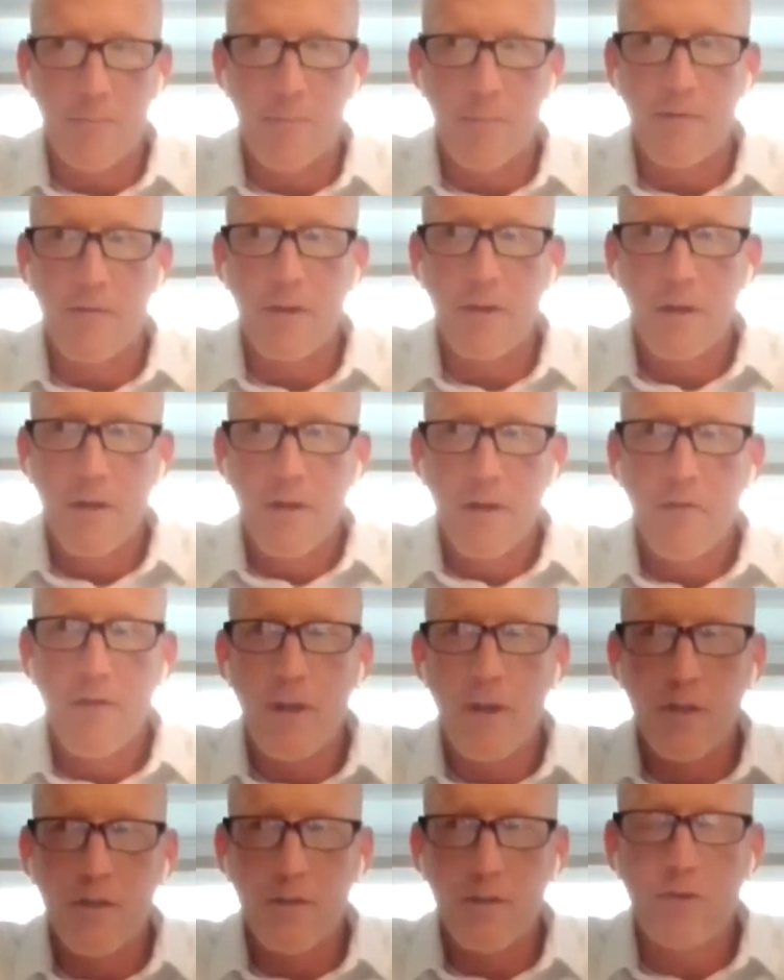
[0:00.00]
But for
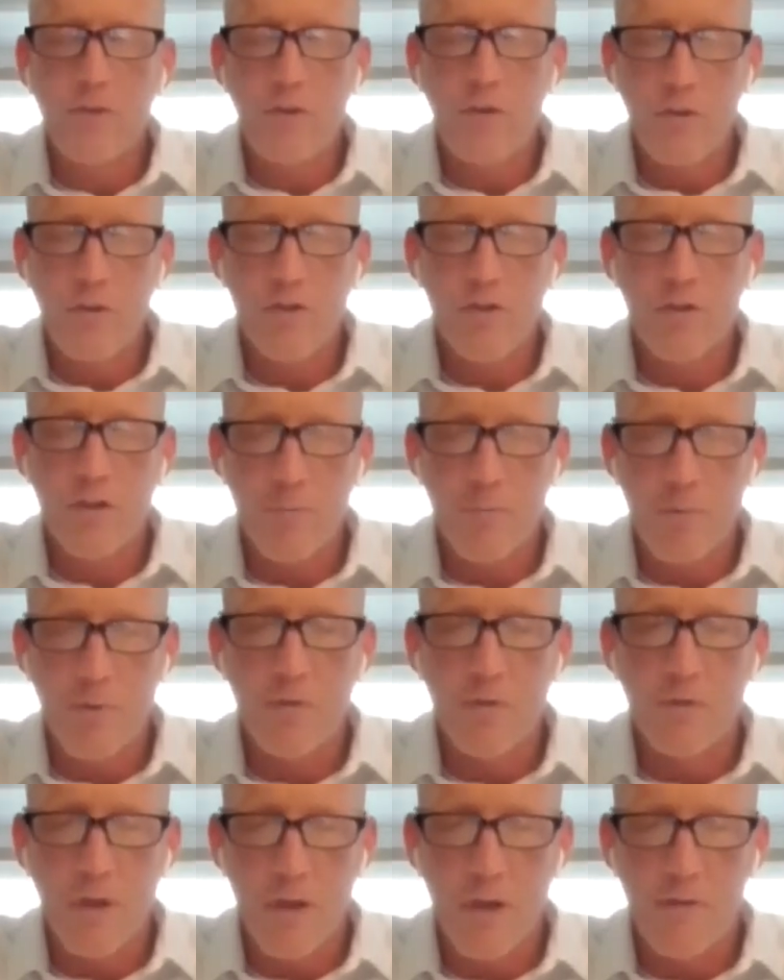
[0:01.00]
the institution, it
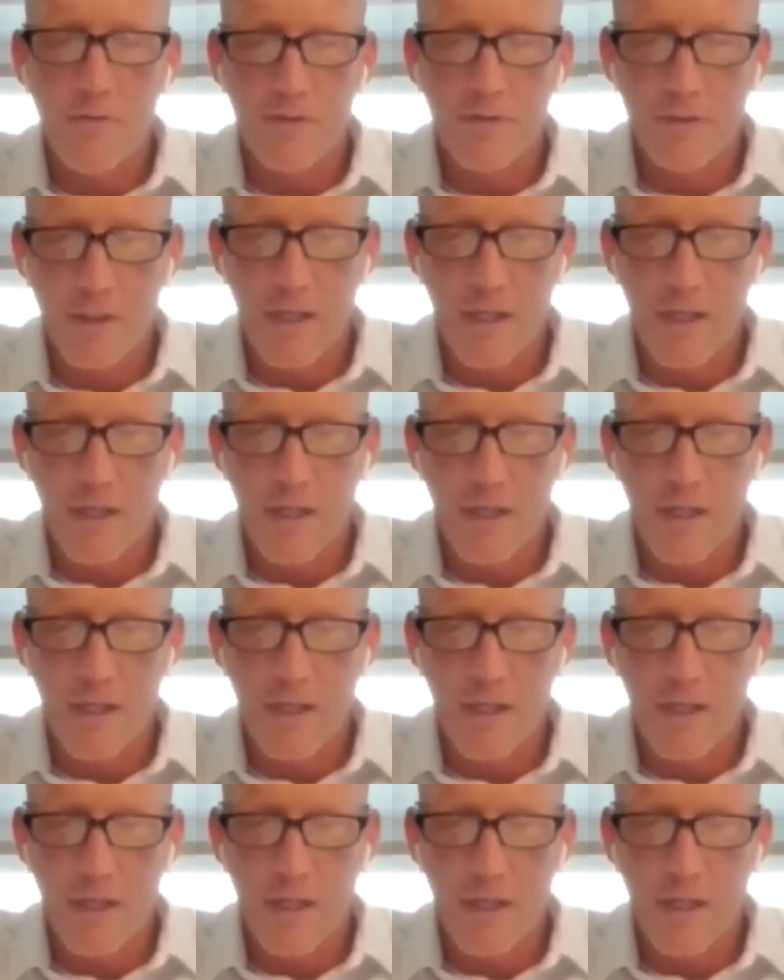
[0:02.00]
behooves all of us